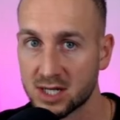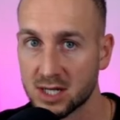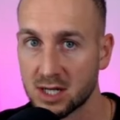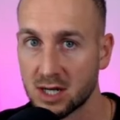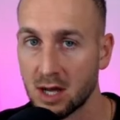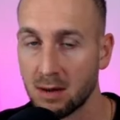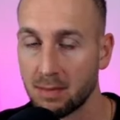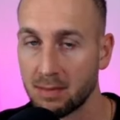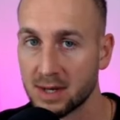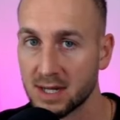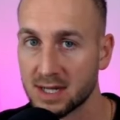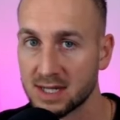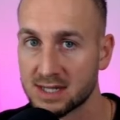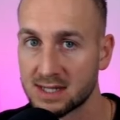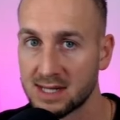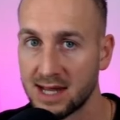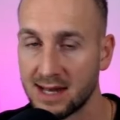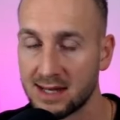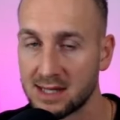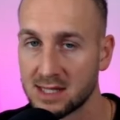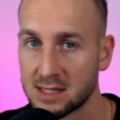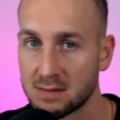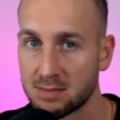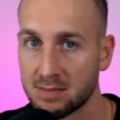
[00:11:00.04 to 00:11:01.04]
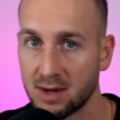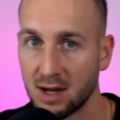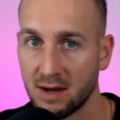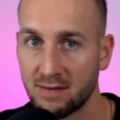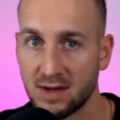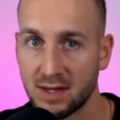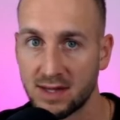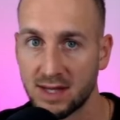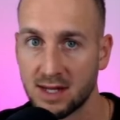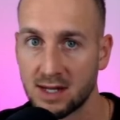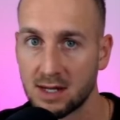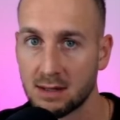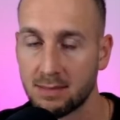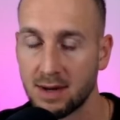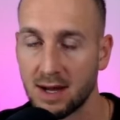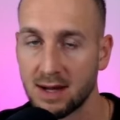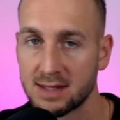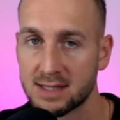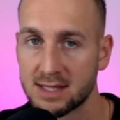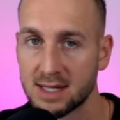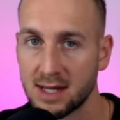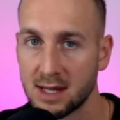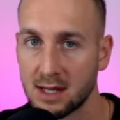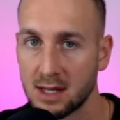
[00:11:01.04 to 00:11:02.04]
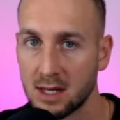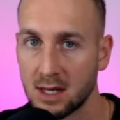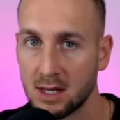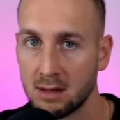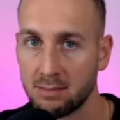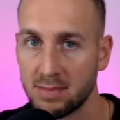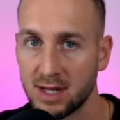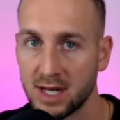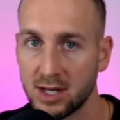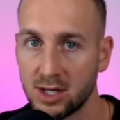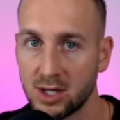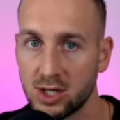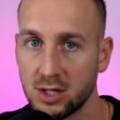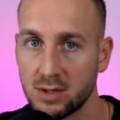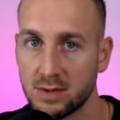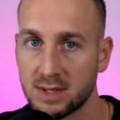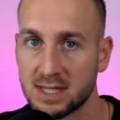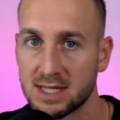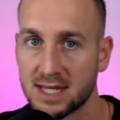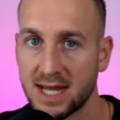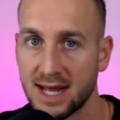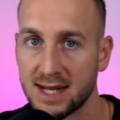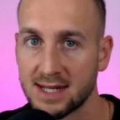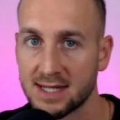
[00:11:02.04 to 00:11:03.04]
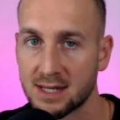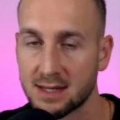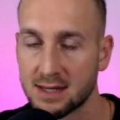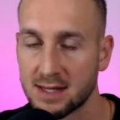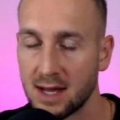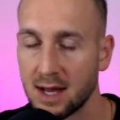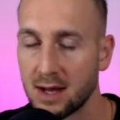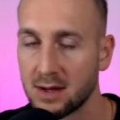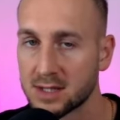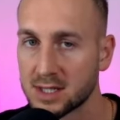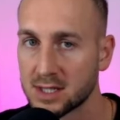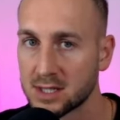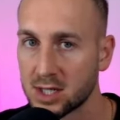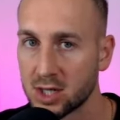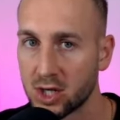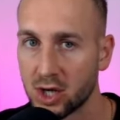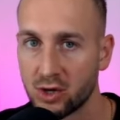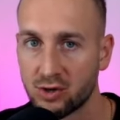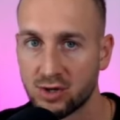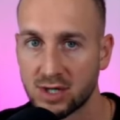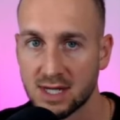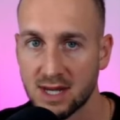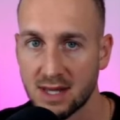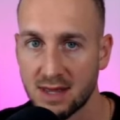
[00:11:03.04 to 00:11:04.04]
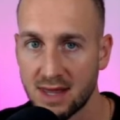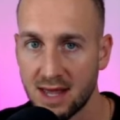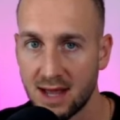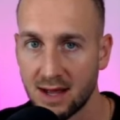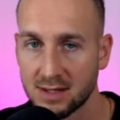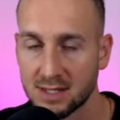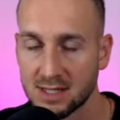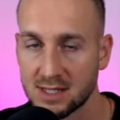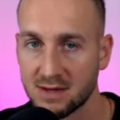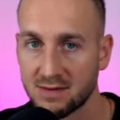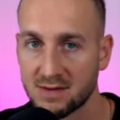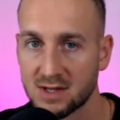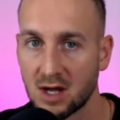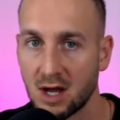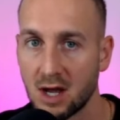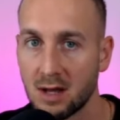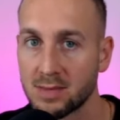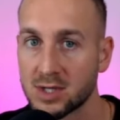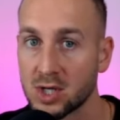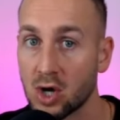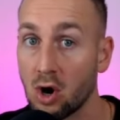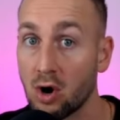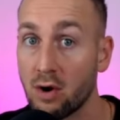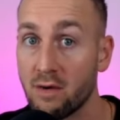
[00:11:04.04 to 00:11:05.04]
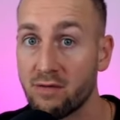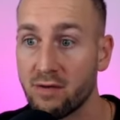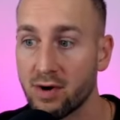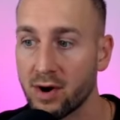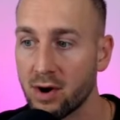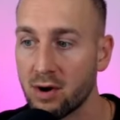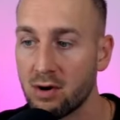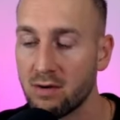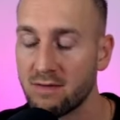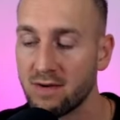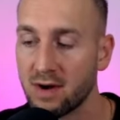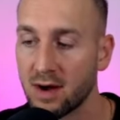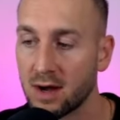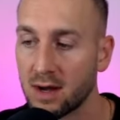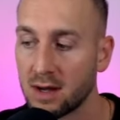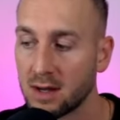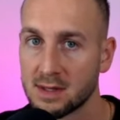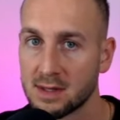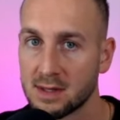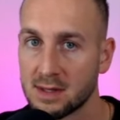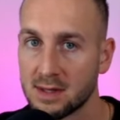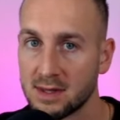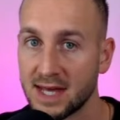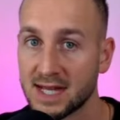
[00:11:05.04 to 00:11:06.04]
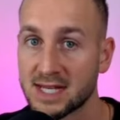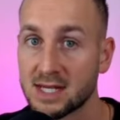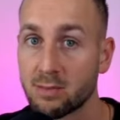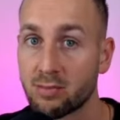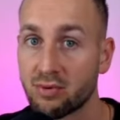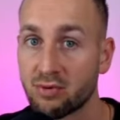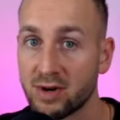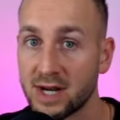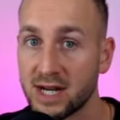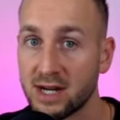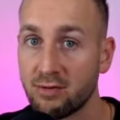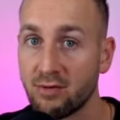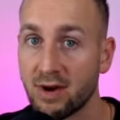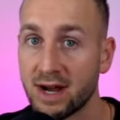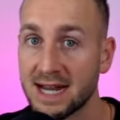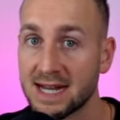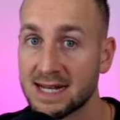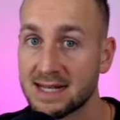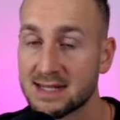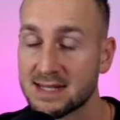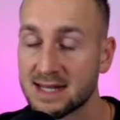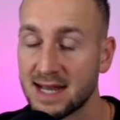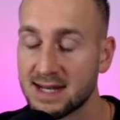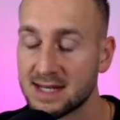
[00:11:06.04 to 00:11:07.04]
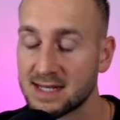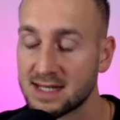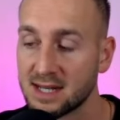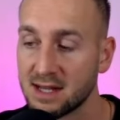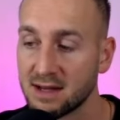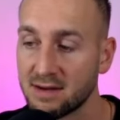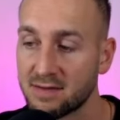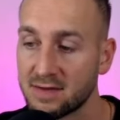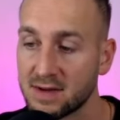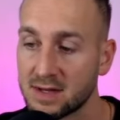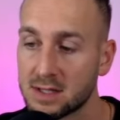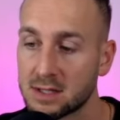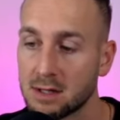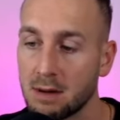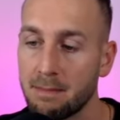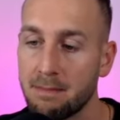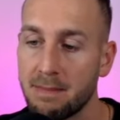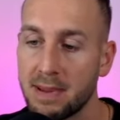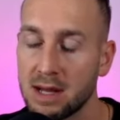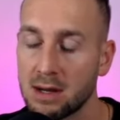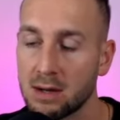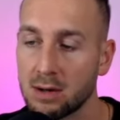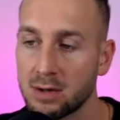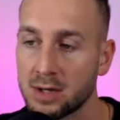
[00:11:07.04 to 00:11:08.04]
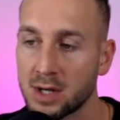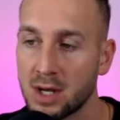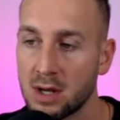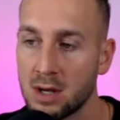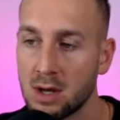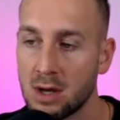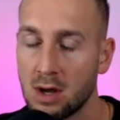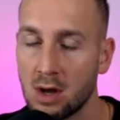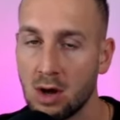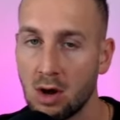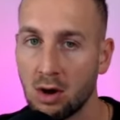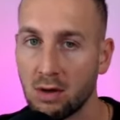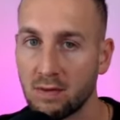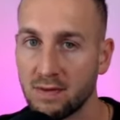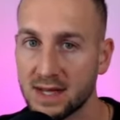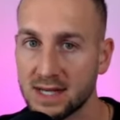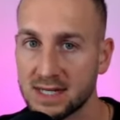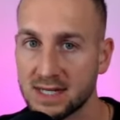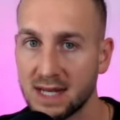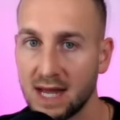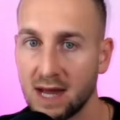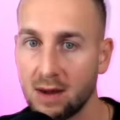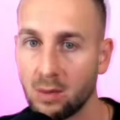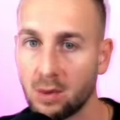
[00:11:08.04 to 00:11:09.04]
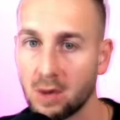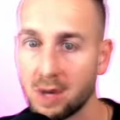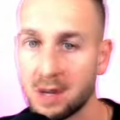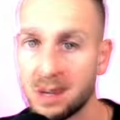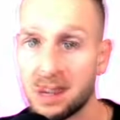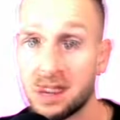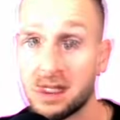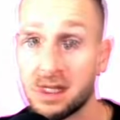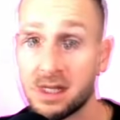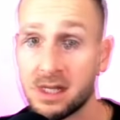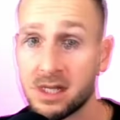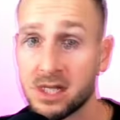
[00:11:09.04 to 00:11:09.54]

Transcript: a couple of cents, but if you think about it being used tens of thousands, hundreds of thousands of times over and over, that's a pretty great incentive to build on this network.